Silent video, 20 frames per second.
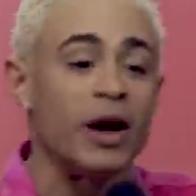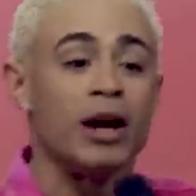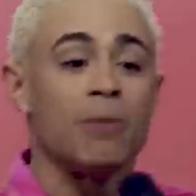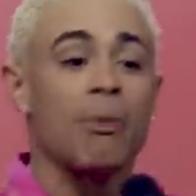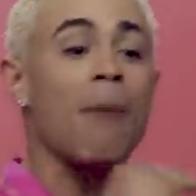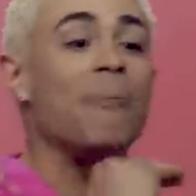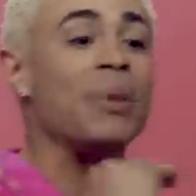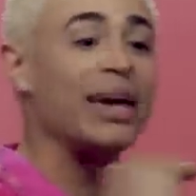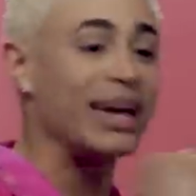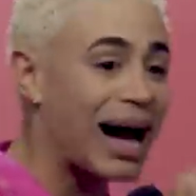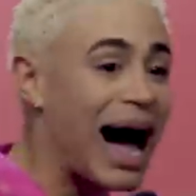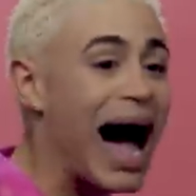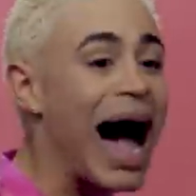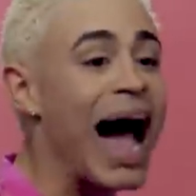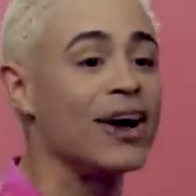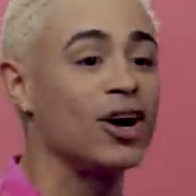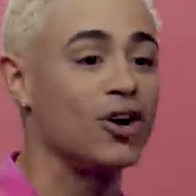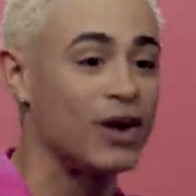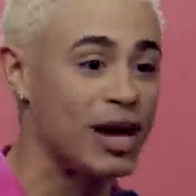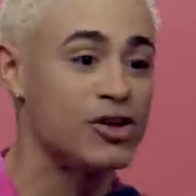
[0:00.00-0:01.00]
worried about being
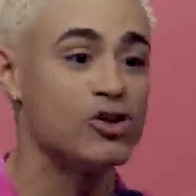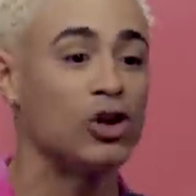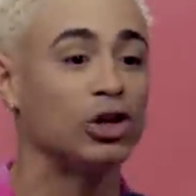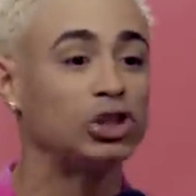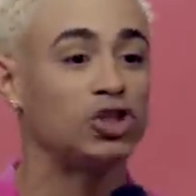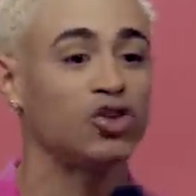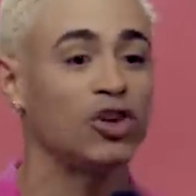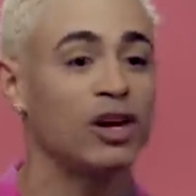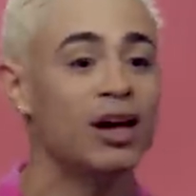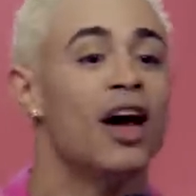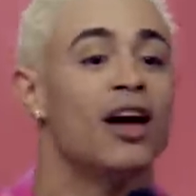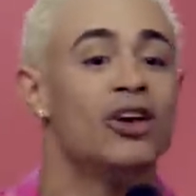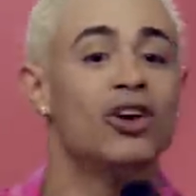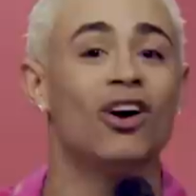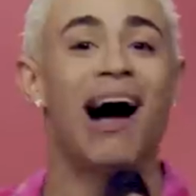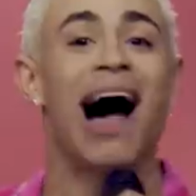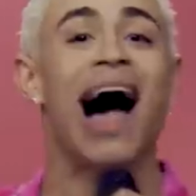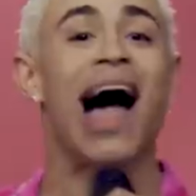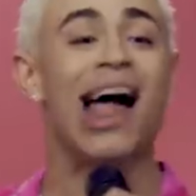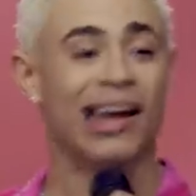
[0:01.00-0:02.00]
higher in your tree,
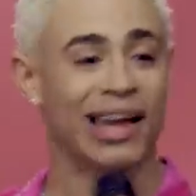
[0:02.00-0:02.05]
you're